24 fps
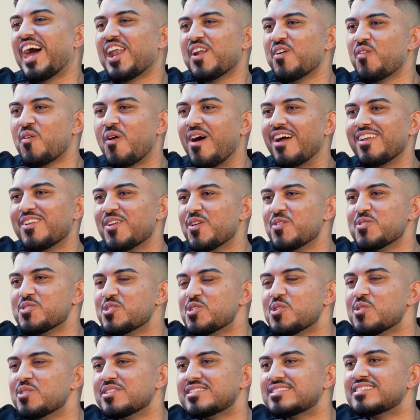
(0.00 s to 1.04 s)
I don't want no
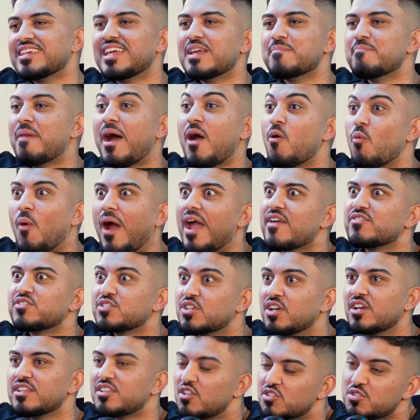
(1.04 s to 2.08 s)
dude seeing my wife's
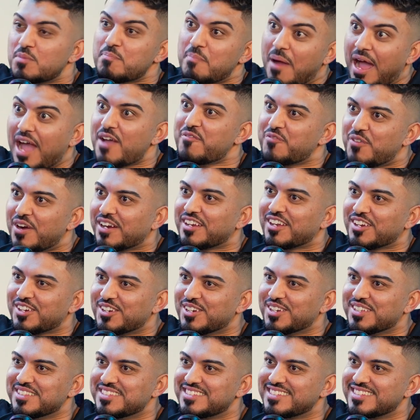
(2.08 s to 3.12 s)
goods. Those are my fucking
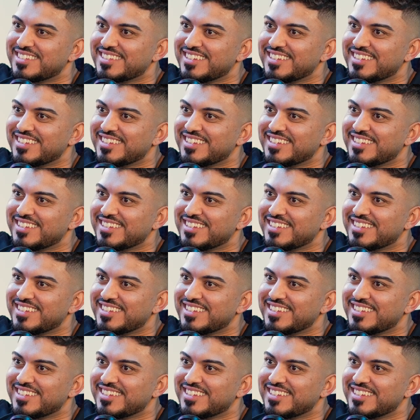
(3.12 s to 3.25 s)
goods.